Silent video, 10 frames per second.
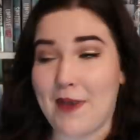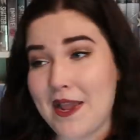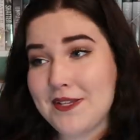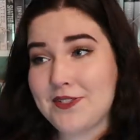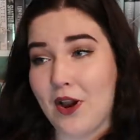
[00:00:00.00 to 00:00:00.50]

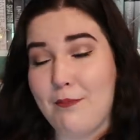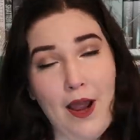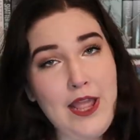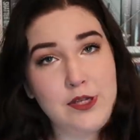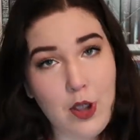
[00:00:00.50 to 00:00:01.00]
Based on
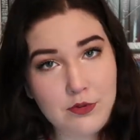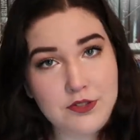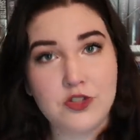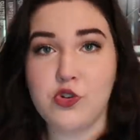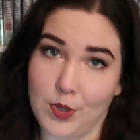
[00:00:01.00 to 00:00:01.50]
my
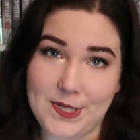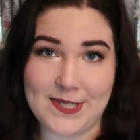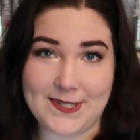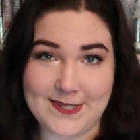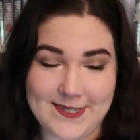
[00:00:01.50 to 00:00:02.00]
goat's
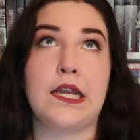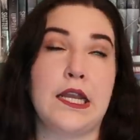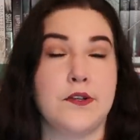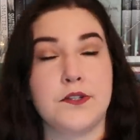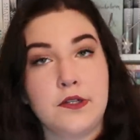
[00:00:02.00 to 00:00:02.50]
choices,
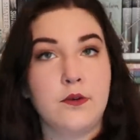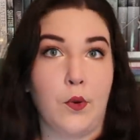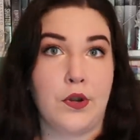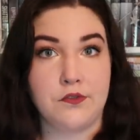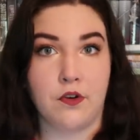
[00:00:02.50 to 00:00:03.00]
and
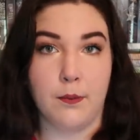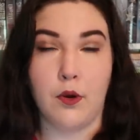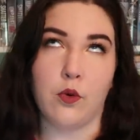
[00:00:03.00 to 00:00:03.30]
one from a